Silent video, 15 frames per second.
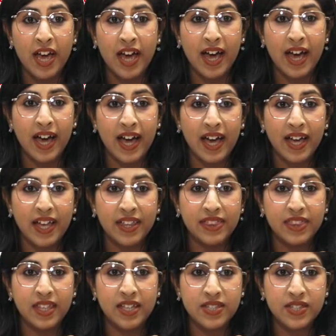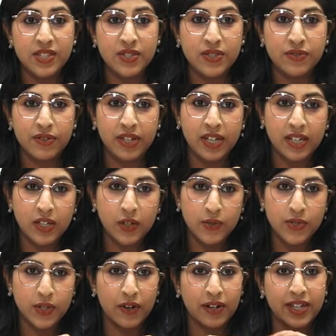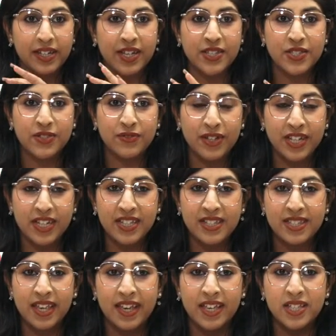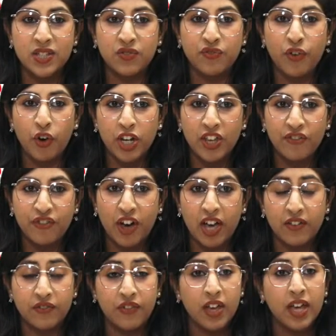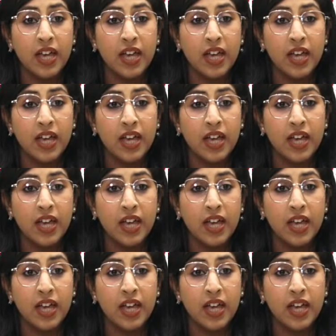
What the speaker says: And Nasreen says 45.